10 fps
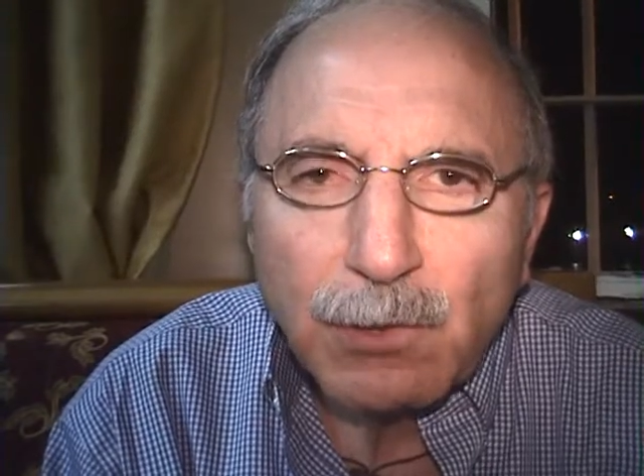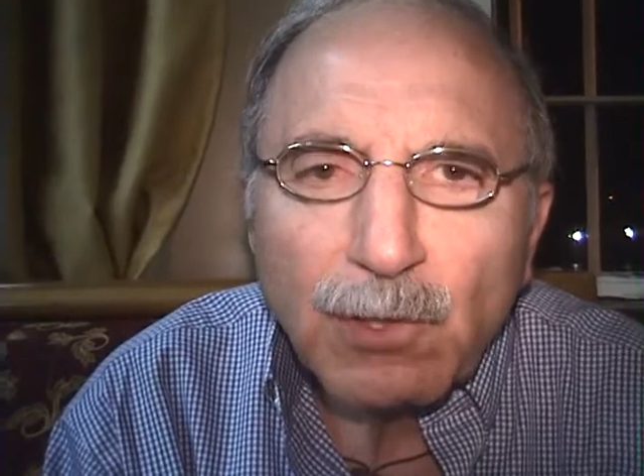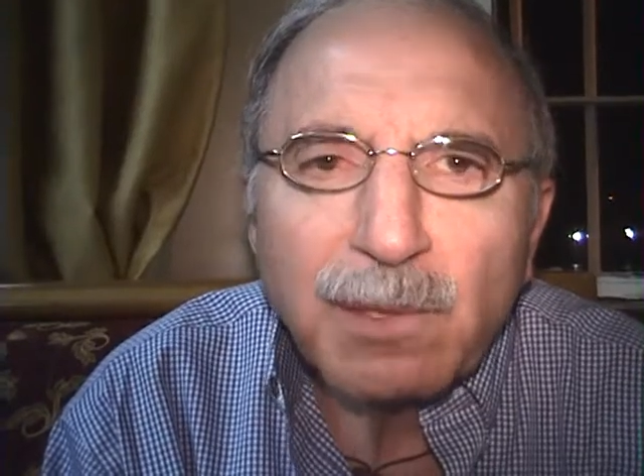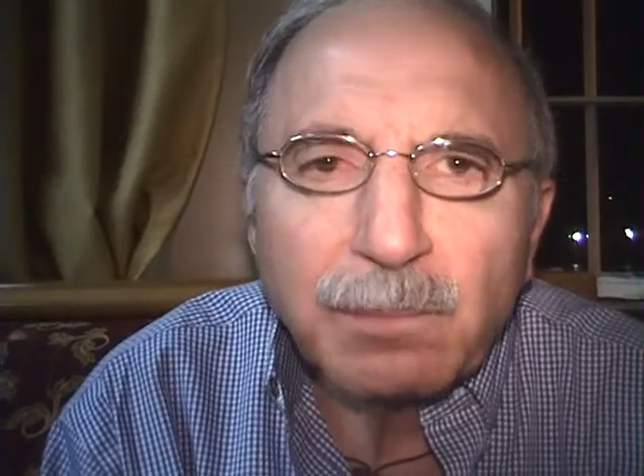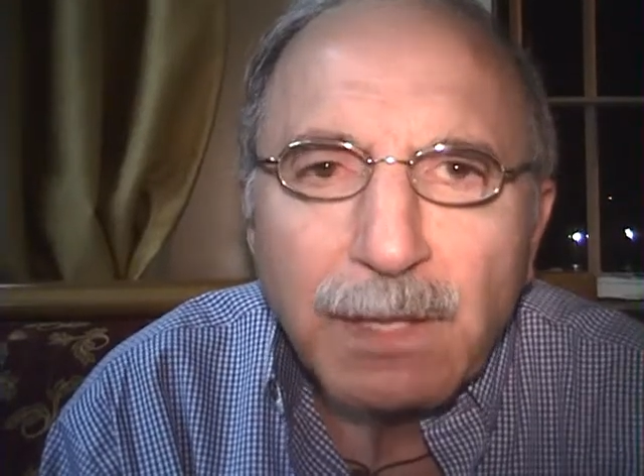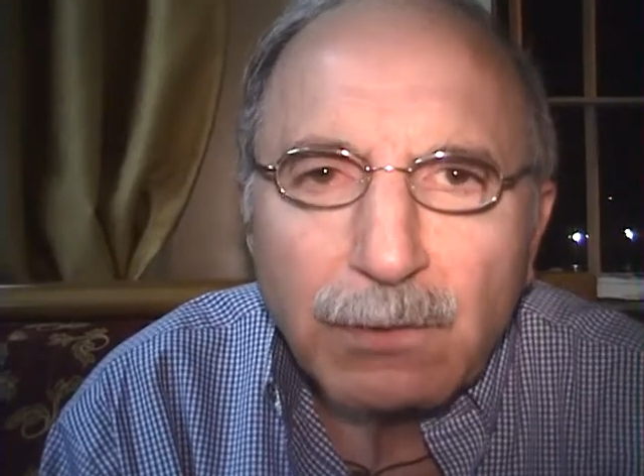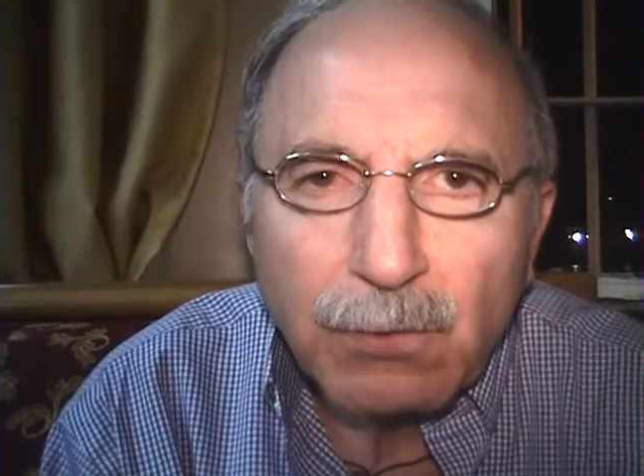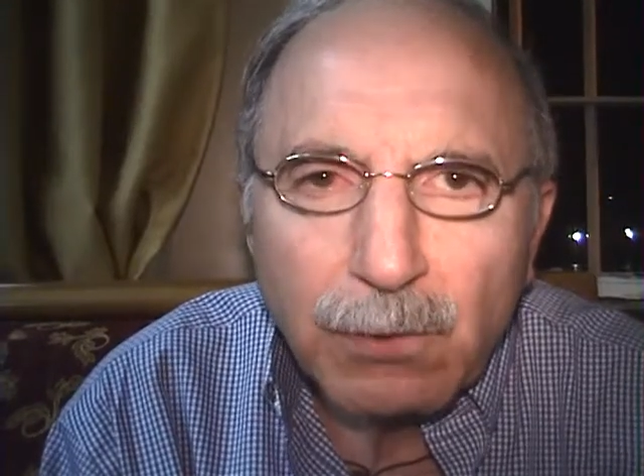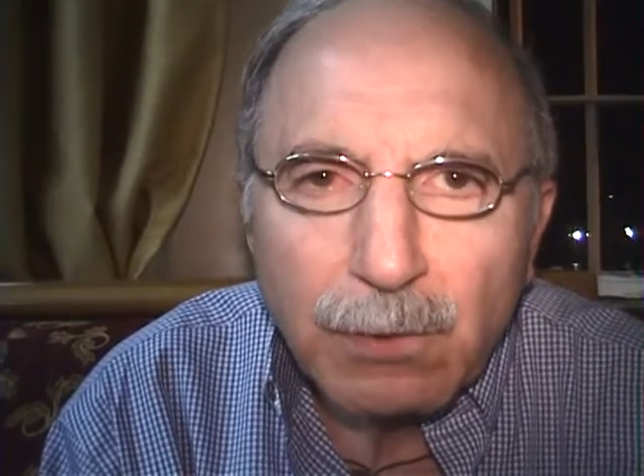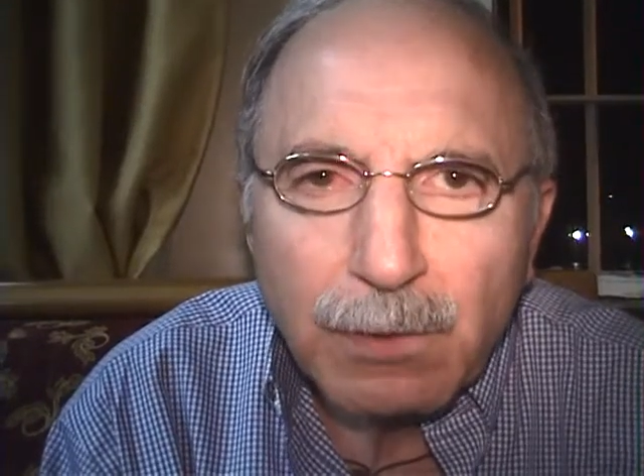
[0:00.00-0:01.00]
you come back to
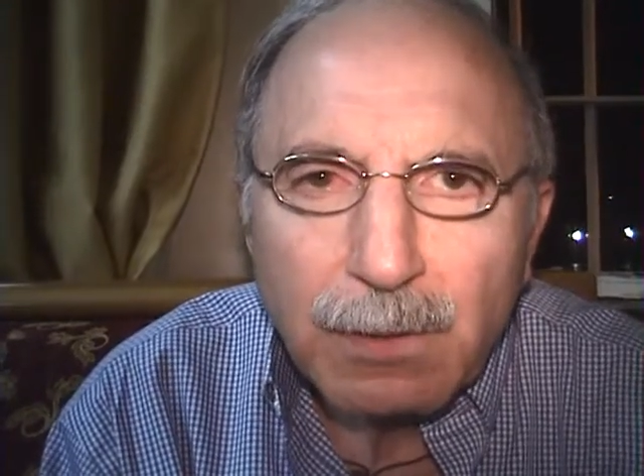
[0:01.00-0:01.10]
earth.